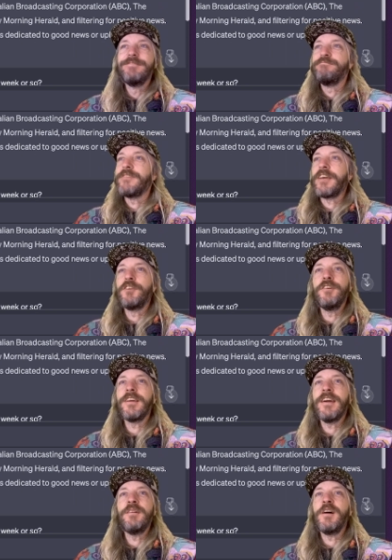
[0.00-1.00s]
I
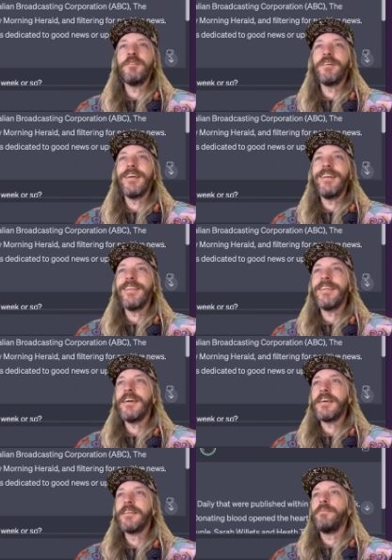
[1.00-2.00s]
couldn't come up with
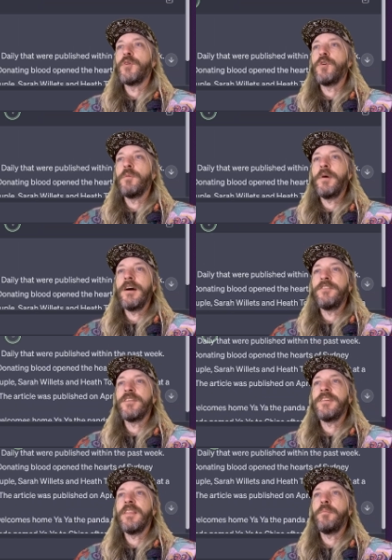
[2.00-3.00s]
anything. What about
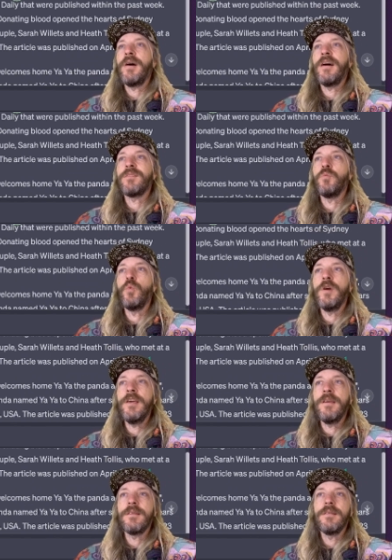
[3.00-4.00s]
just in the past
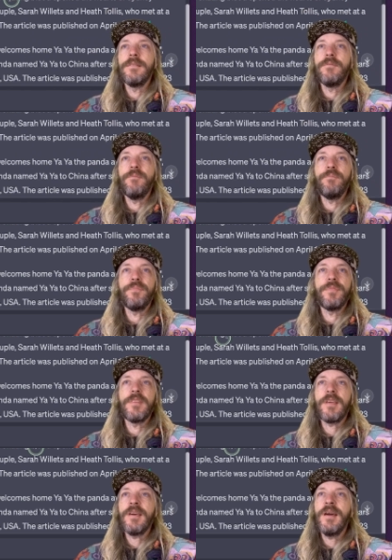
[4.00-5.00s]
week?
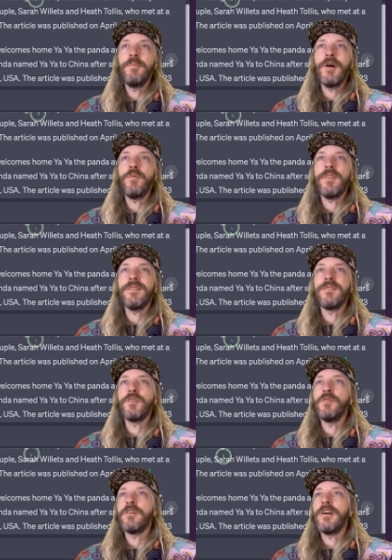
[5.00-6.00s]
Came up with a
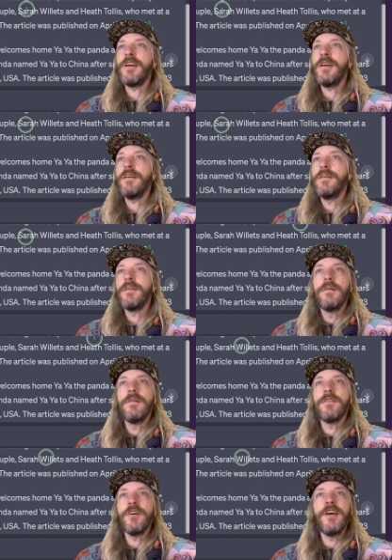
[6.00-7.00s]
story.
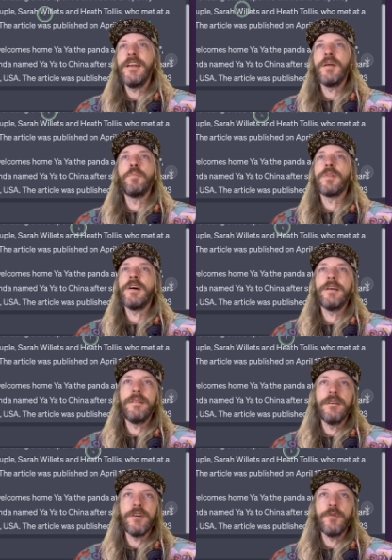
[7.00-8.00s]
Donating
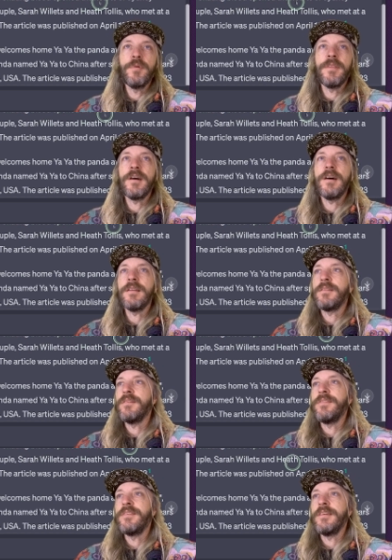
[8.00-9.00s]
blood opened the hearts
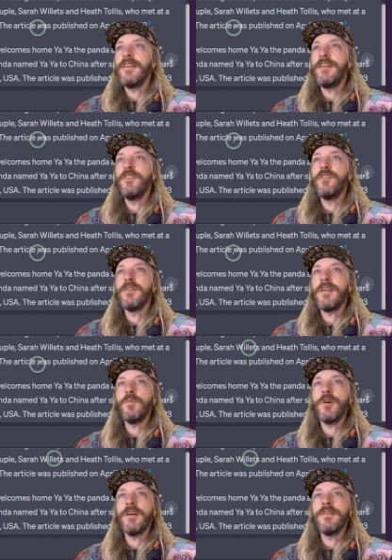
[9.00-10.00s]
of Sydney
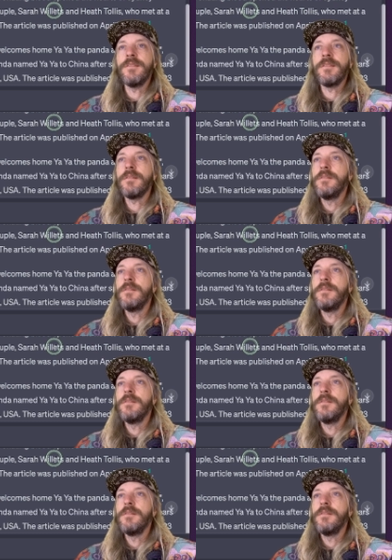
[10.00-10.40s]
newlyweds.